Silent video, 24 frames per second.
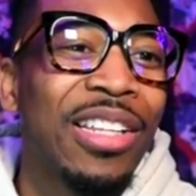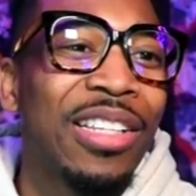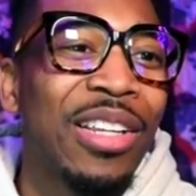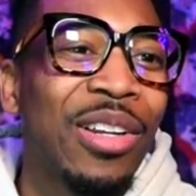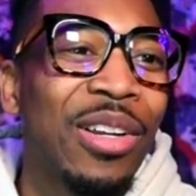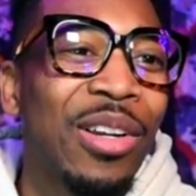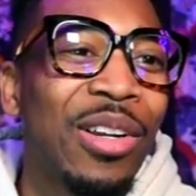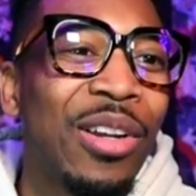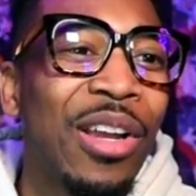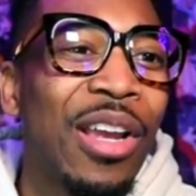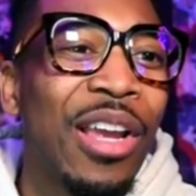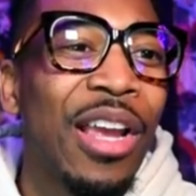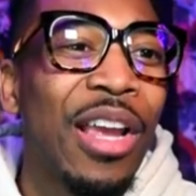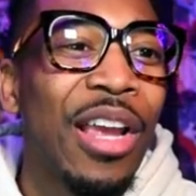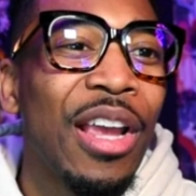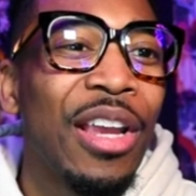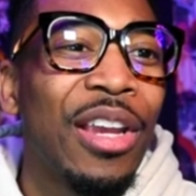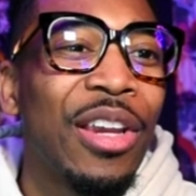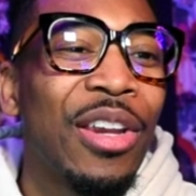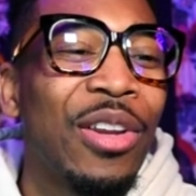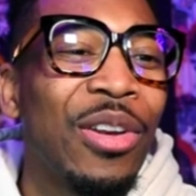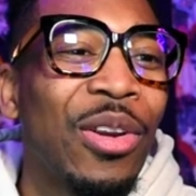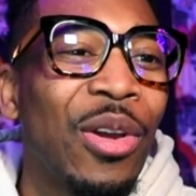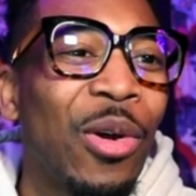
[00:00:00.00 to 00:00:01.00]
he's
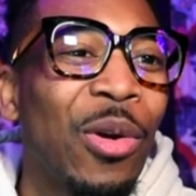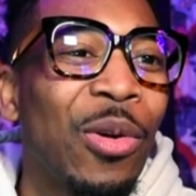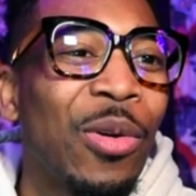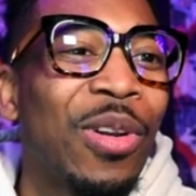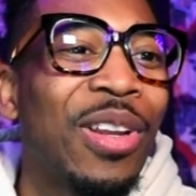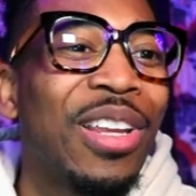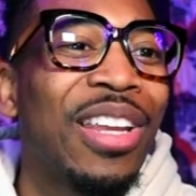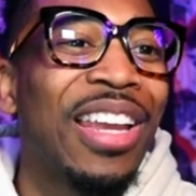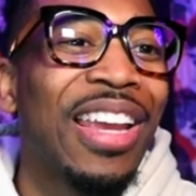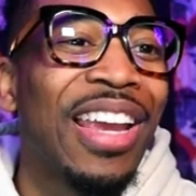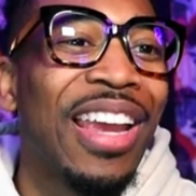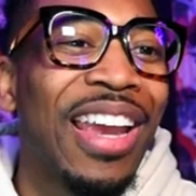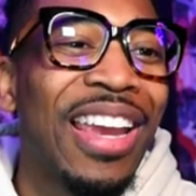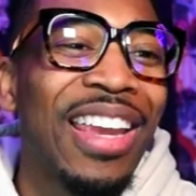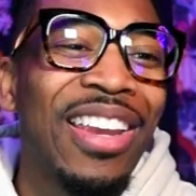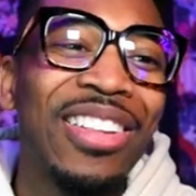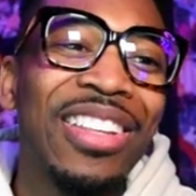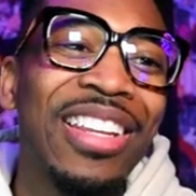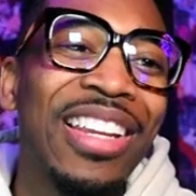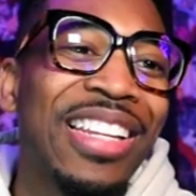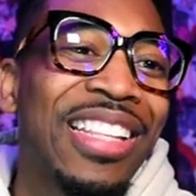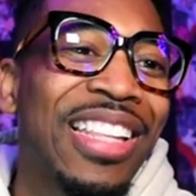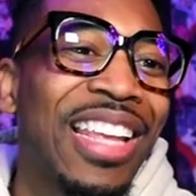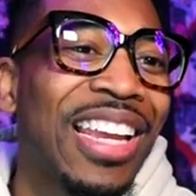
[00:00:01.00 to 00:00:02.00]
fresh, you know, you know? Yeah, you
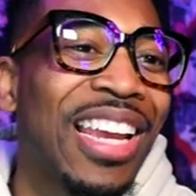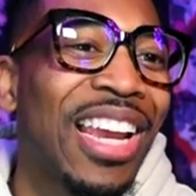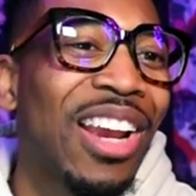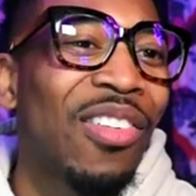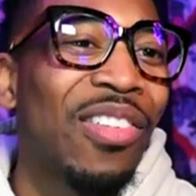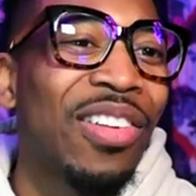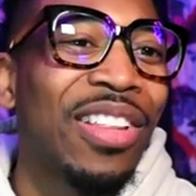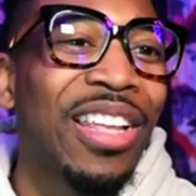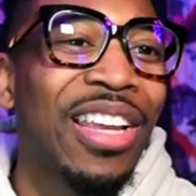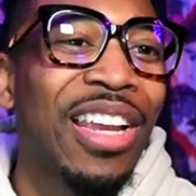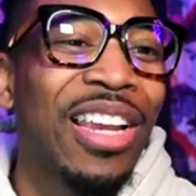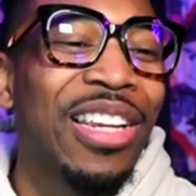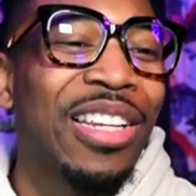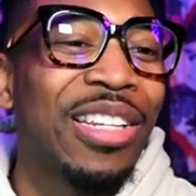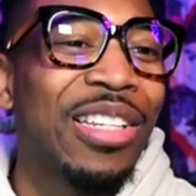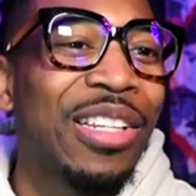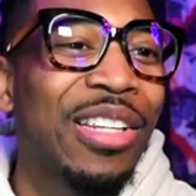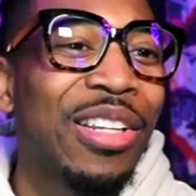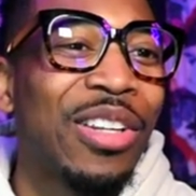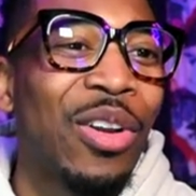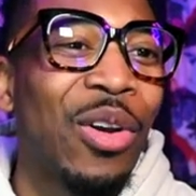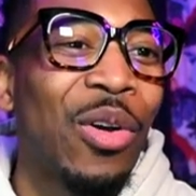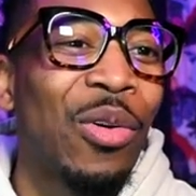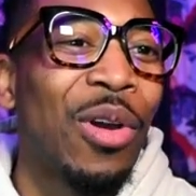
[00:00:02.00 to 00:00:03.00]
just think everything's,
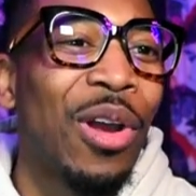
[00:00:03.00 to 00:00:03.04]
you know,